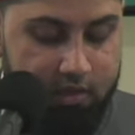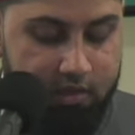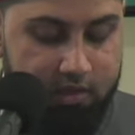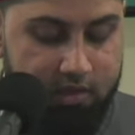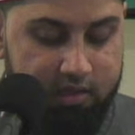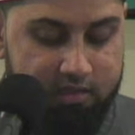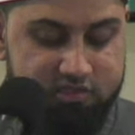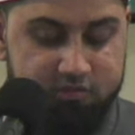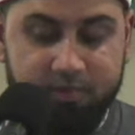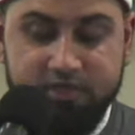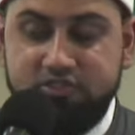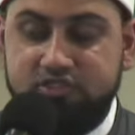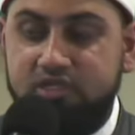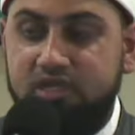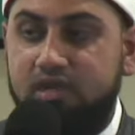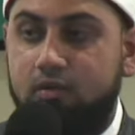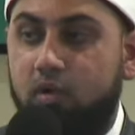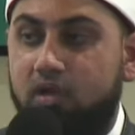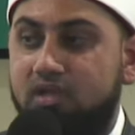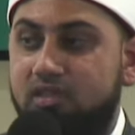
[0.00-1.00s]
It's mentioned
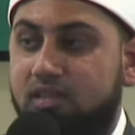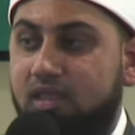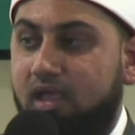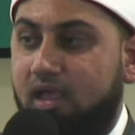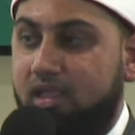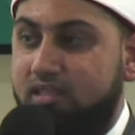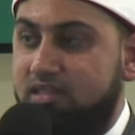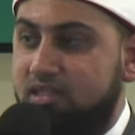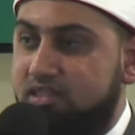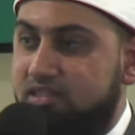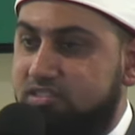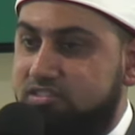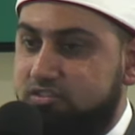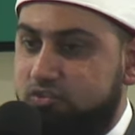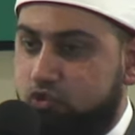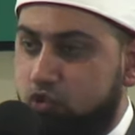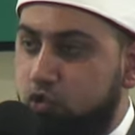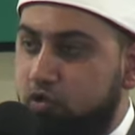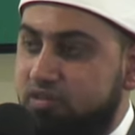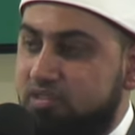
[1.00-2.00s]
in one of the hadiths
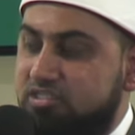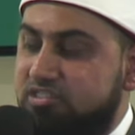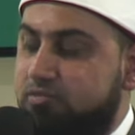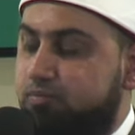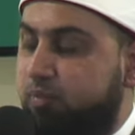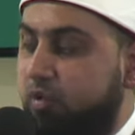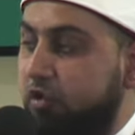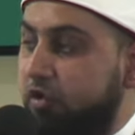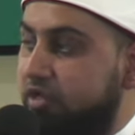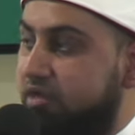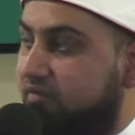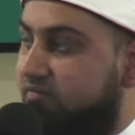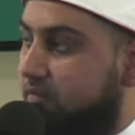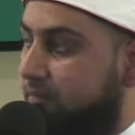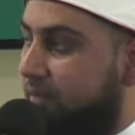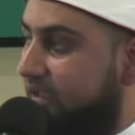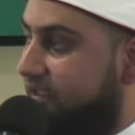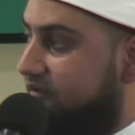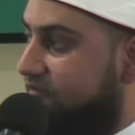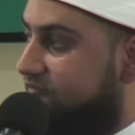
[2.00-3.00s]
during this period of the
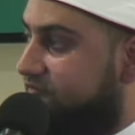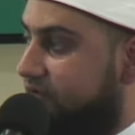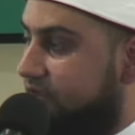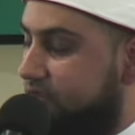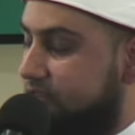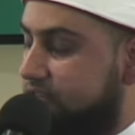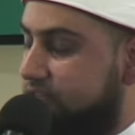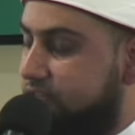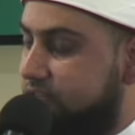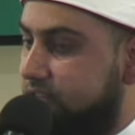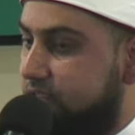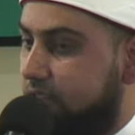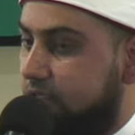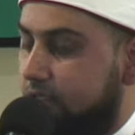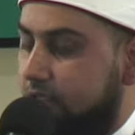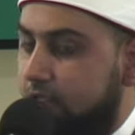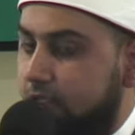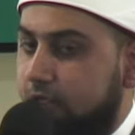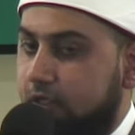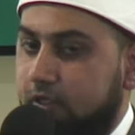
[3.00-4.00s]
Meccan phase
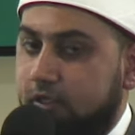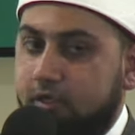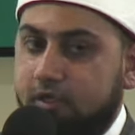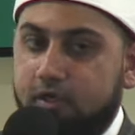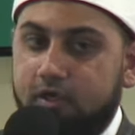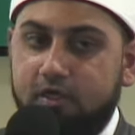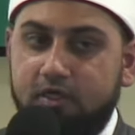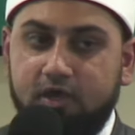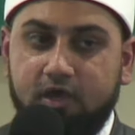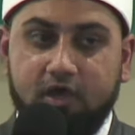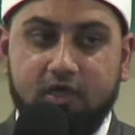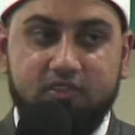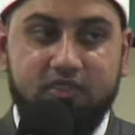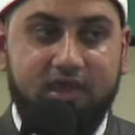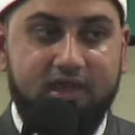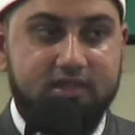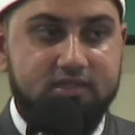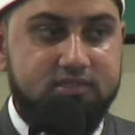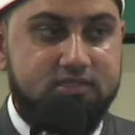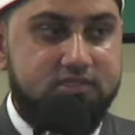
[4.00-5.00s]
uh,
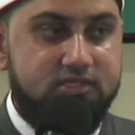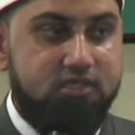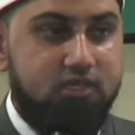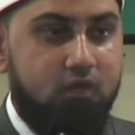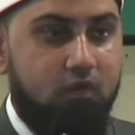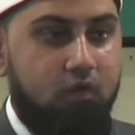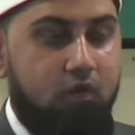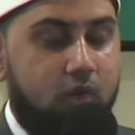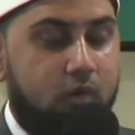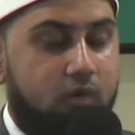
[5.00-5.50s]
that